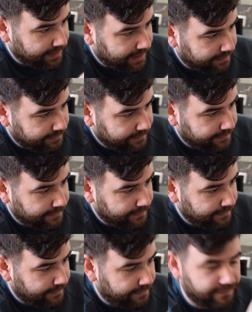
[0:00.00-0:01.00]
that.
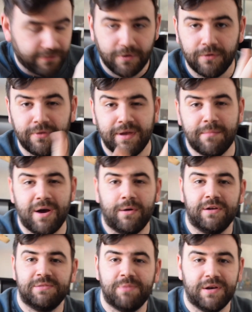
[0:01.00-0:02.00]
For the
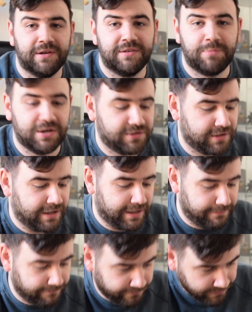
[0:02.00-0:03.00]
amount I spent
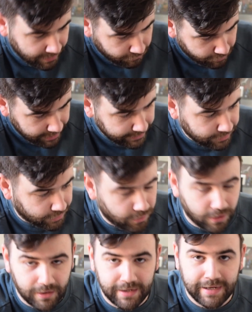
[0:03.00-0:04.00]
especially, really good
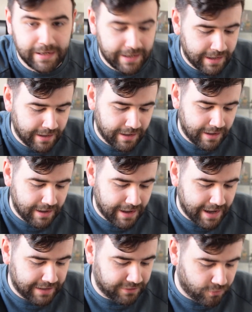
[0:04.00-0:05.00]
quality.
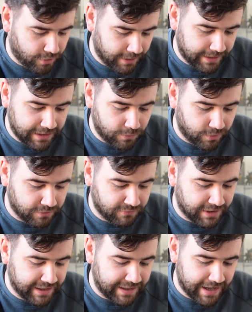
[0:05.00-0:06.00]
And quality you wouldn't
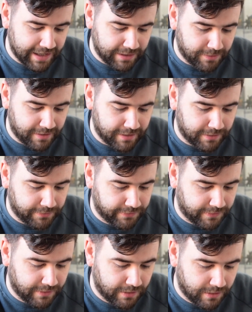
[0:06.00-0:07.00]
really get anywhere
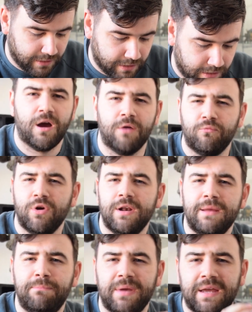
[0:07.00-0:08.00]
else. I'm
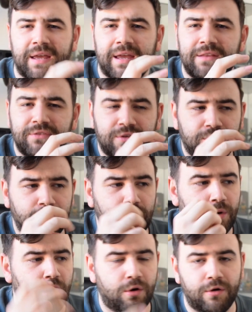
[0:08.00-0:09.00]
really big
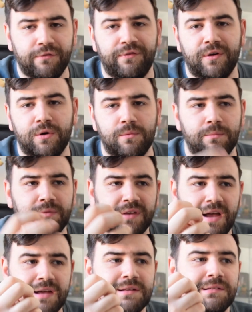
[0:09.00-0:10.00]
into horror films
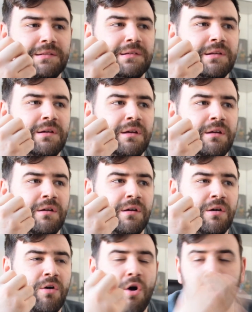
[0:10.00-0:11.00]
and
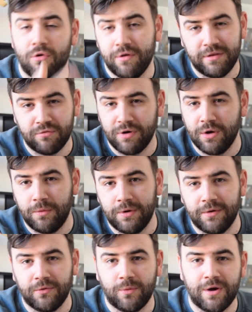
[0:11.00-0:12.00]
horror in the real
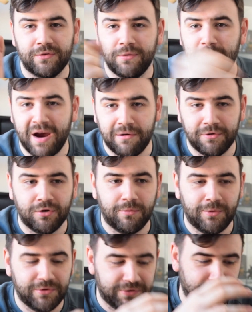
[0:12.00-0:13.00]
world as well. So
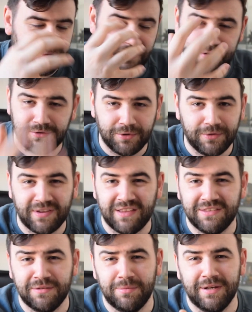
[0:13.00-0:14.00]
paranormal stuff, I do
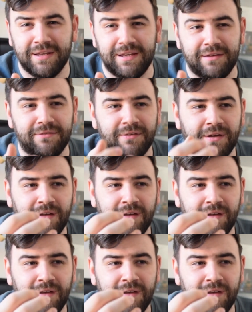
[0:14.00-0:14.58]
tend to believe